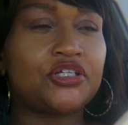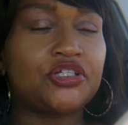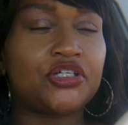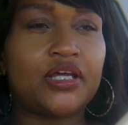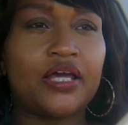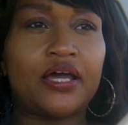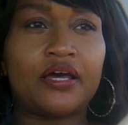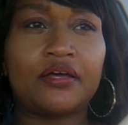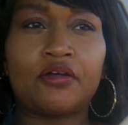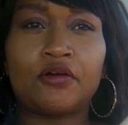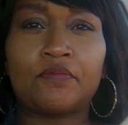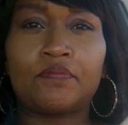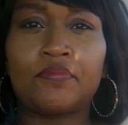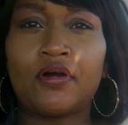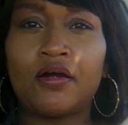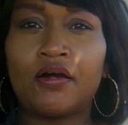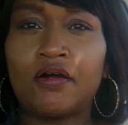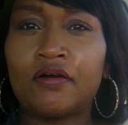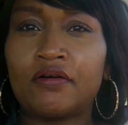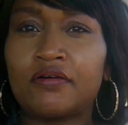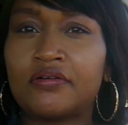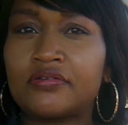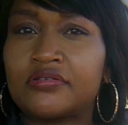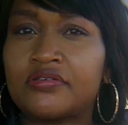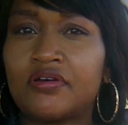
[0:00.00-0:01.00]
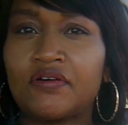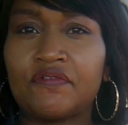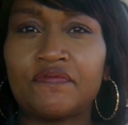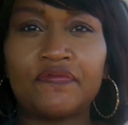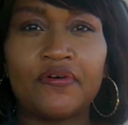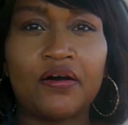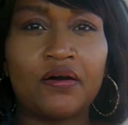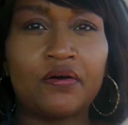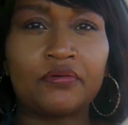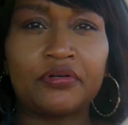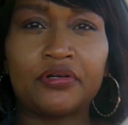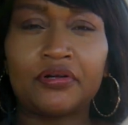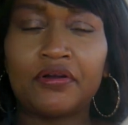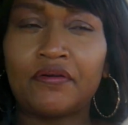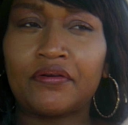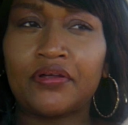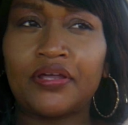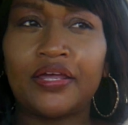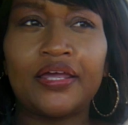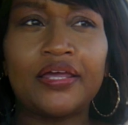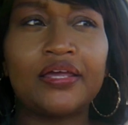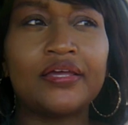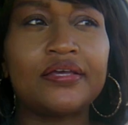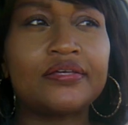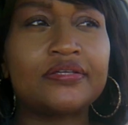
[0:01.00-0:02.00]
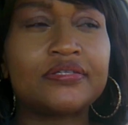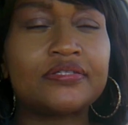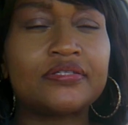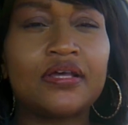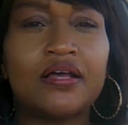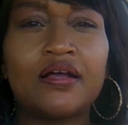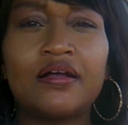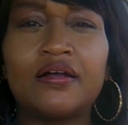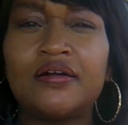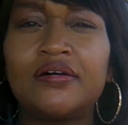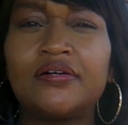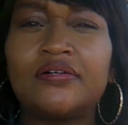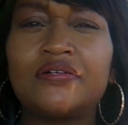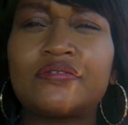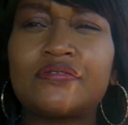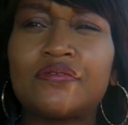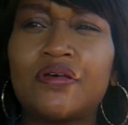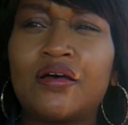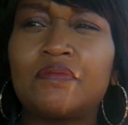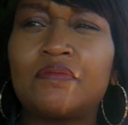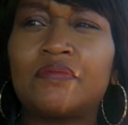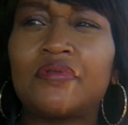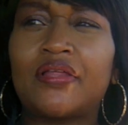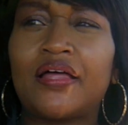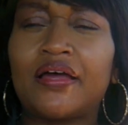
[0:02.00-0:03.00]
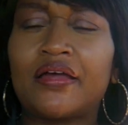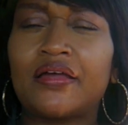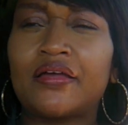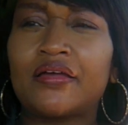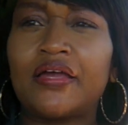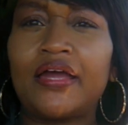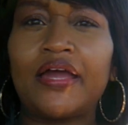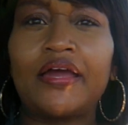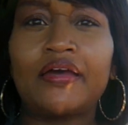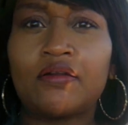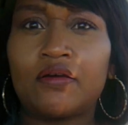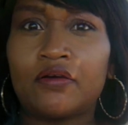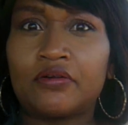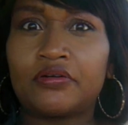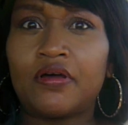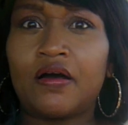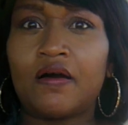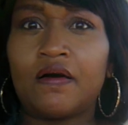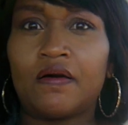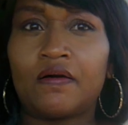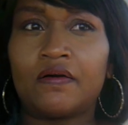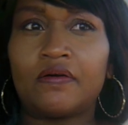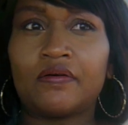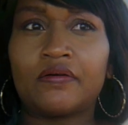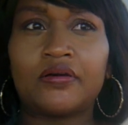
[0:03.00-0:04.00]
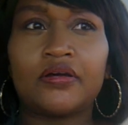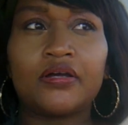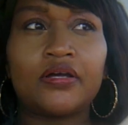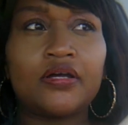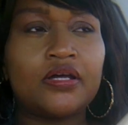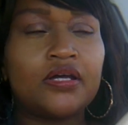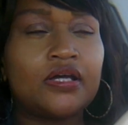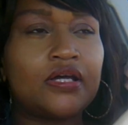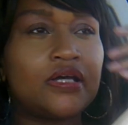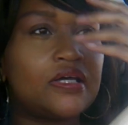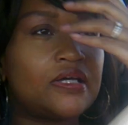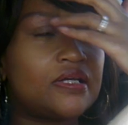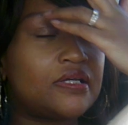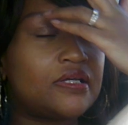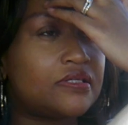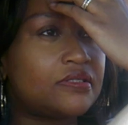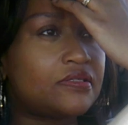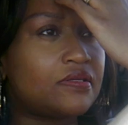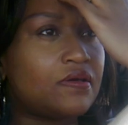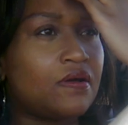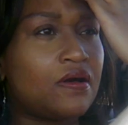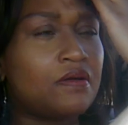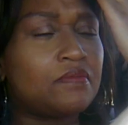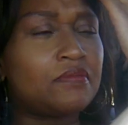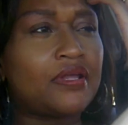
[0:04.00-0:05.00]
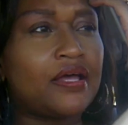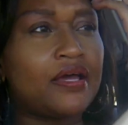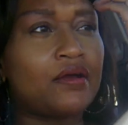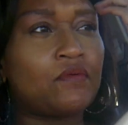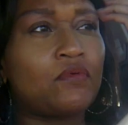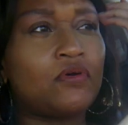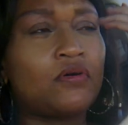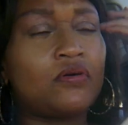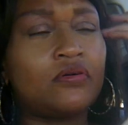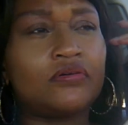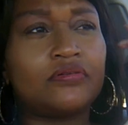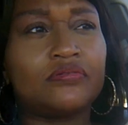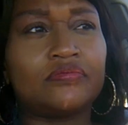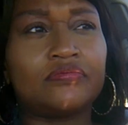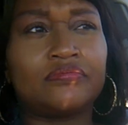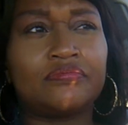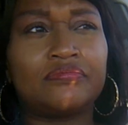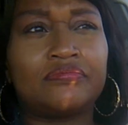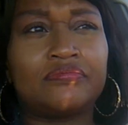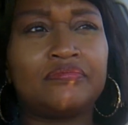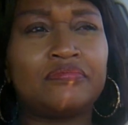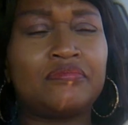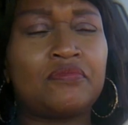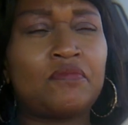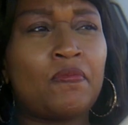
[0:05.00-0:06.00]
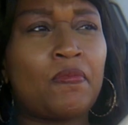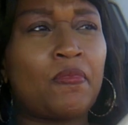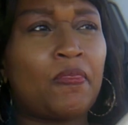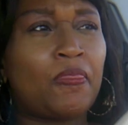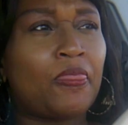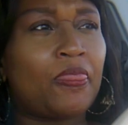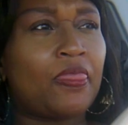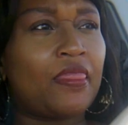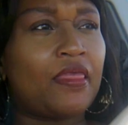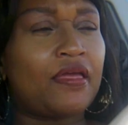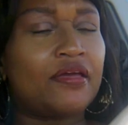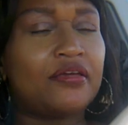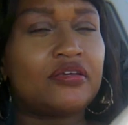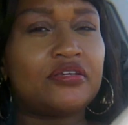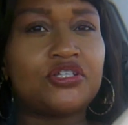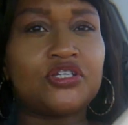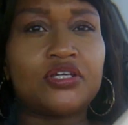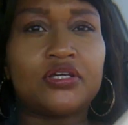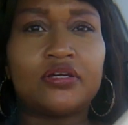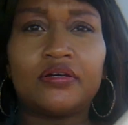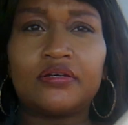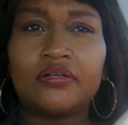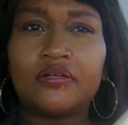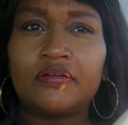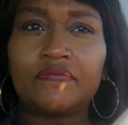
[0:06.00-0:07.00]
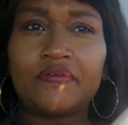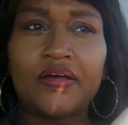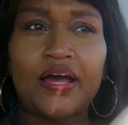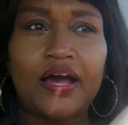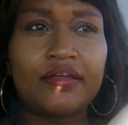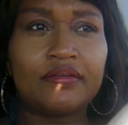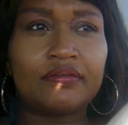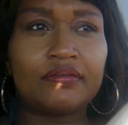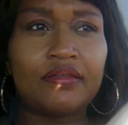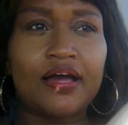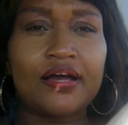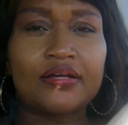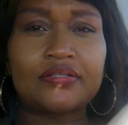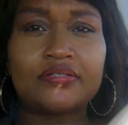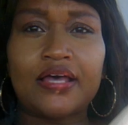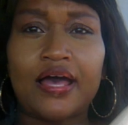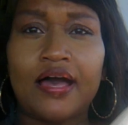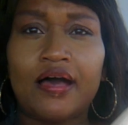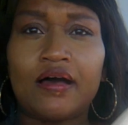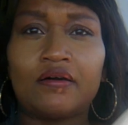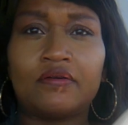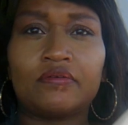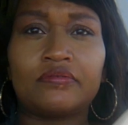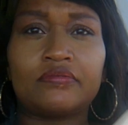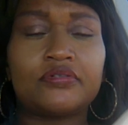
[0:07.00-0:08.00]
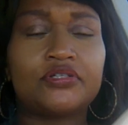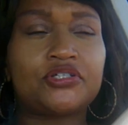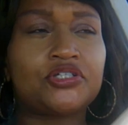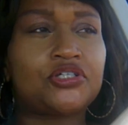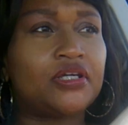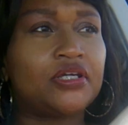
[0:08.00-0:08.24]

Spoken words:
She had her purse, her phone, and her keys. So I'm like, and her dog. So I'm like, well, she couldn't have gotten locked out.